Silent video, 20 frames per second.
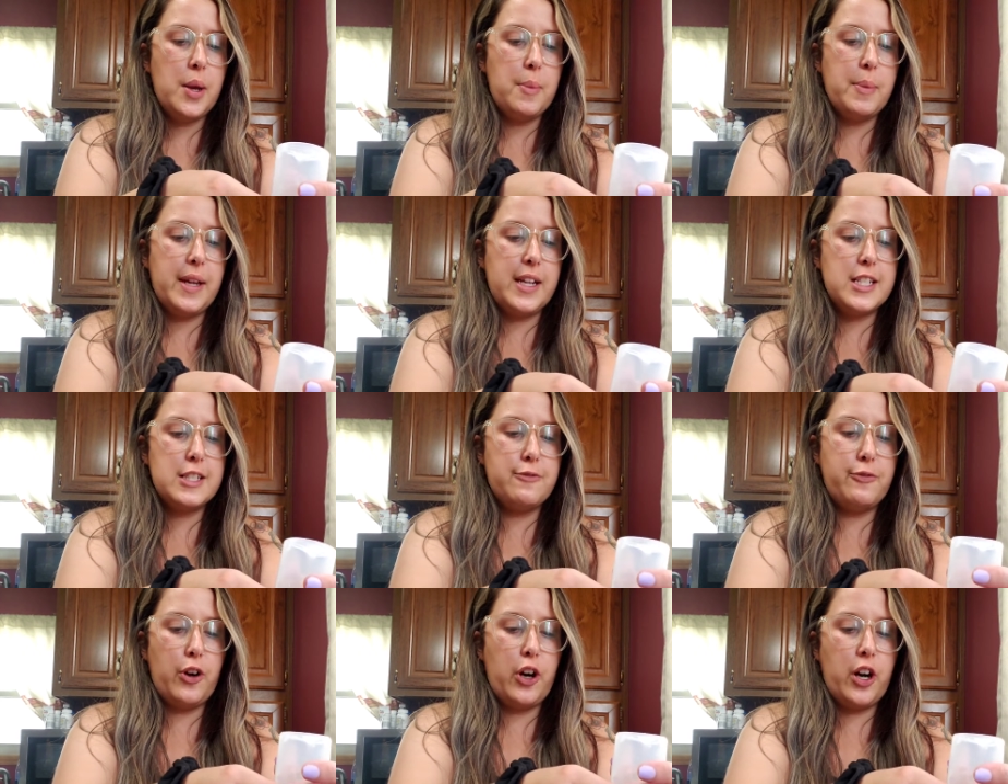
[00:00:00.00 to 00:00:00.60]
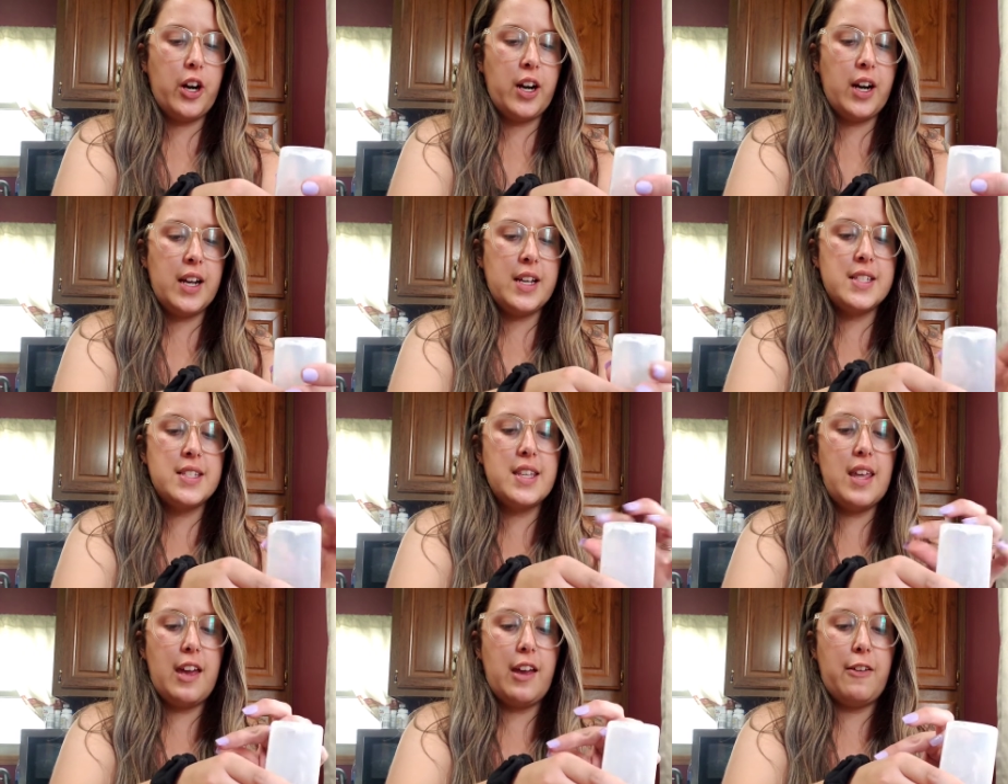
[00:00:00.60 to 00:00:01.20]
But as far
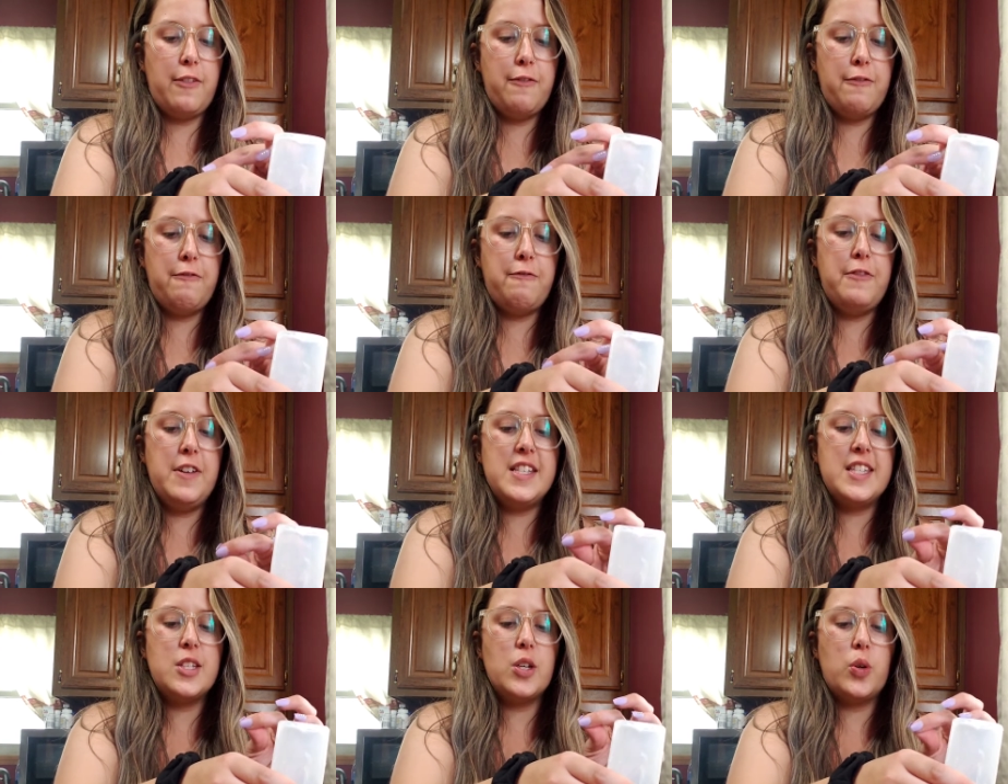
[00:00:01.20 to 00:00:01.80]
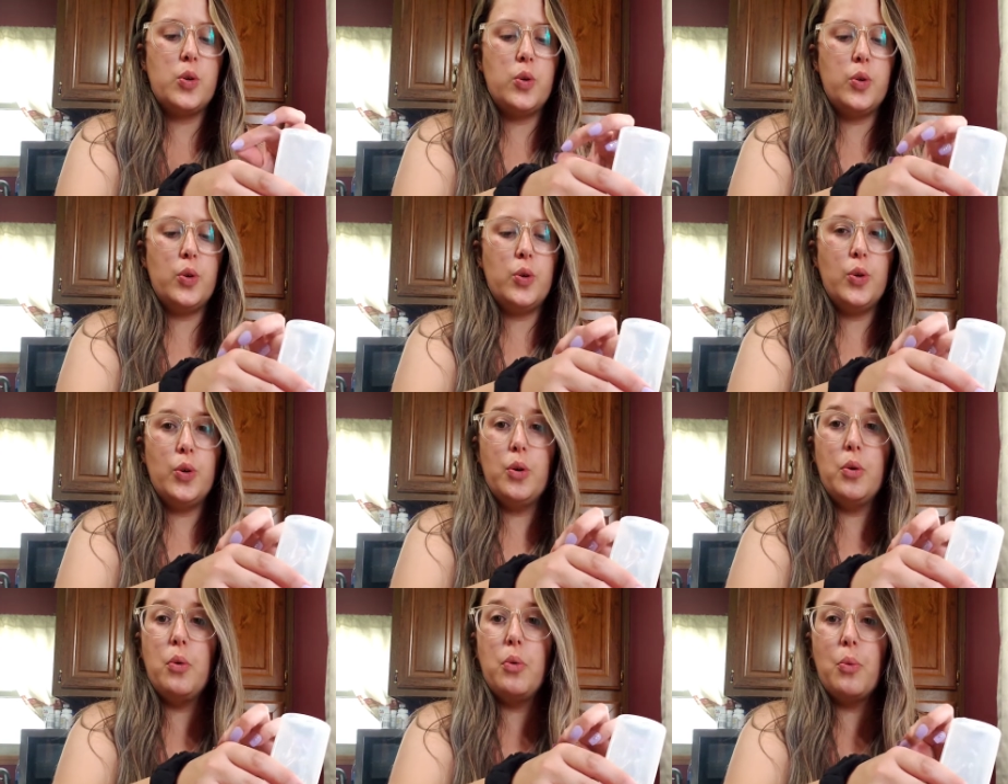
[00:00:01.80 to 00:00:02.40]
as like
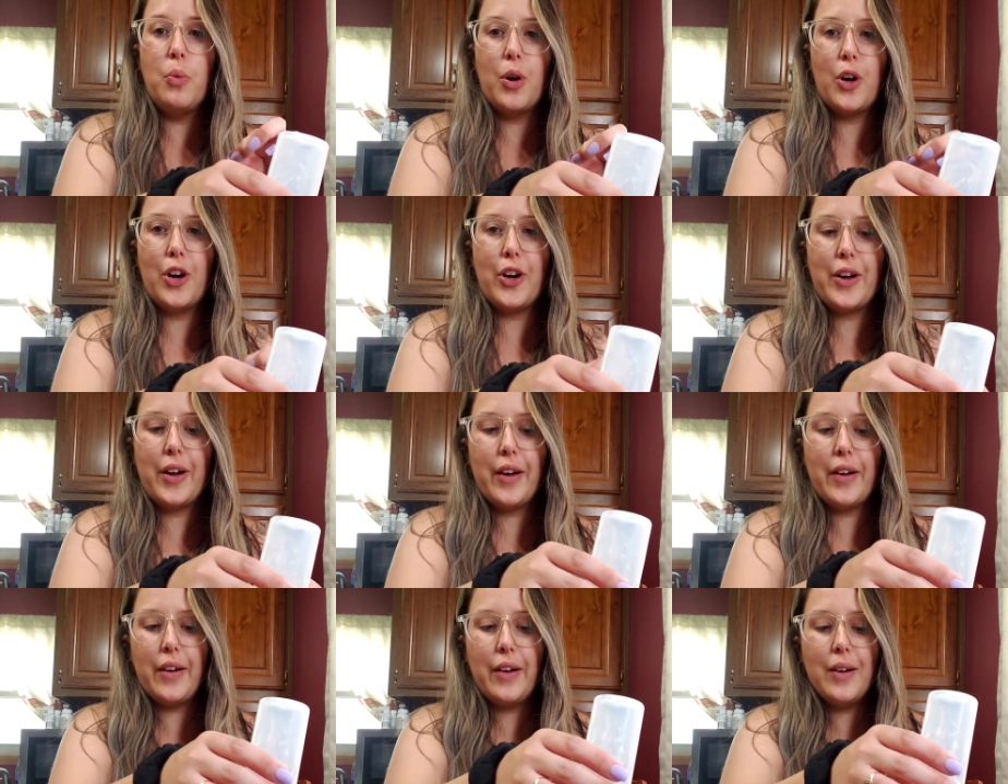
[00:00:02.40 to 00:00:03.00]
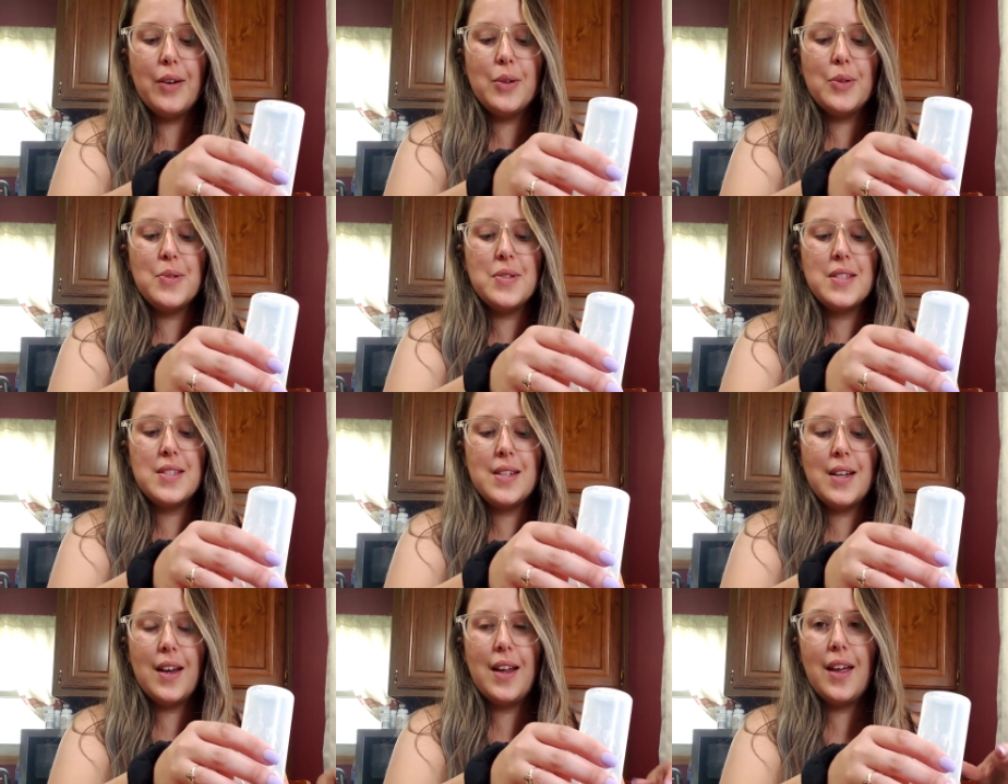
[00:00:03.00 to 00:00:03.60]
physical work
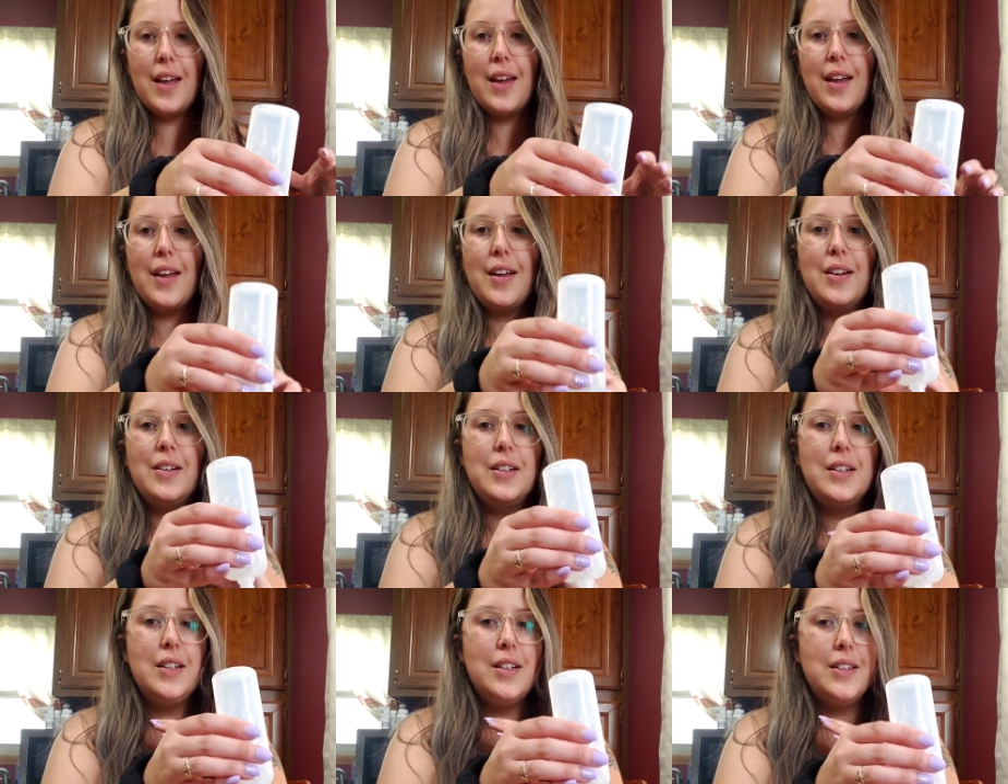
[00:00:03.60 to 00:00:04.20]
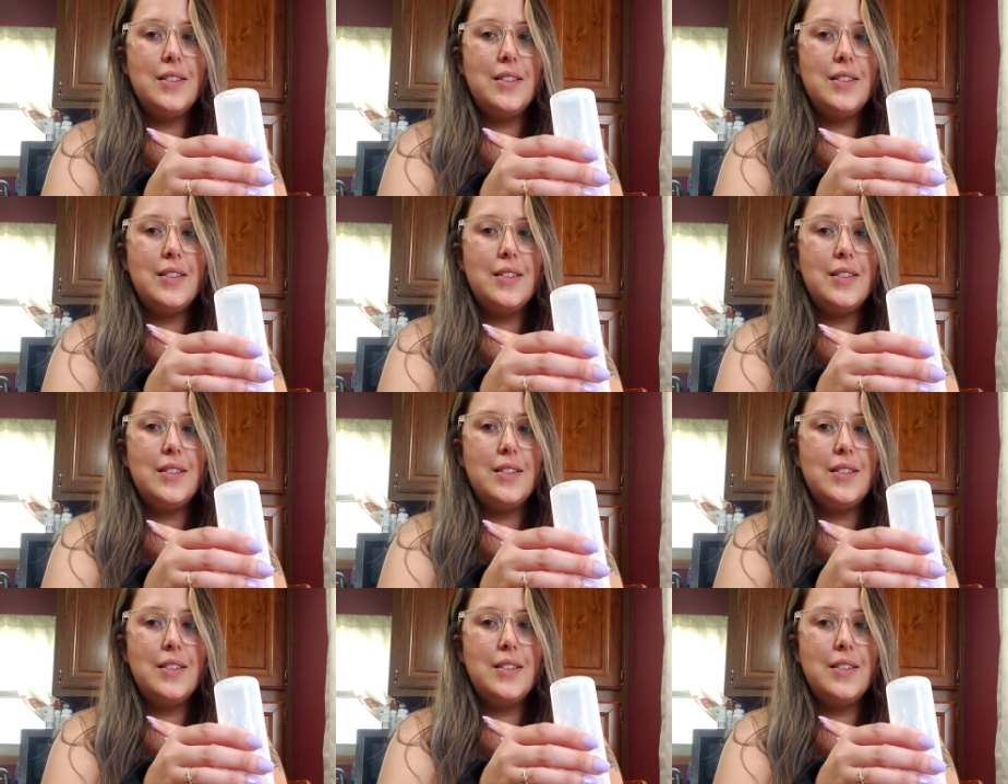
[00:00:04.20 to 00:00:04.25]
goes today,